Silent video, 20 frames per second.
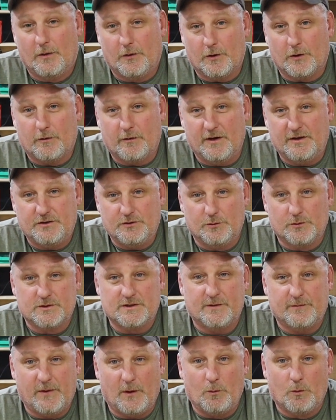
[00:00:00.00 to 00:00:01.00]
They're great
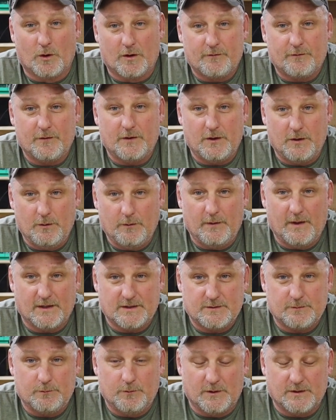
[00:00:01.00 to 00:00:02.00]
tools, and if they work for you,
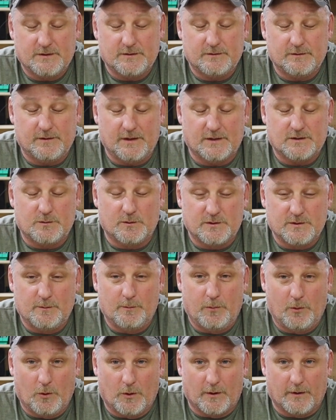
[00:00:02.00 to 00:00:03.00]
that's what's
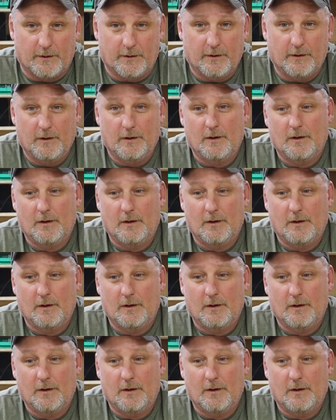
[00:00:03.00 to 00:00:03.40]
important.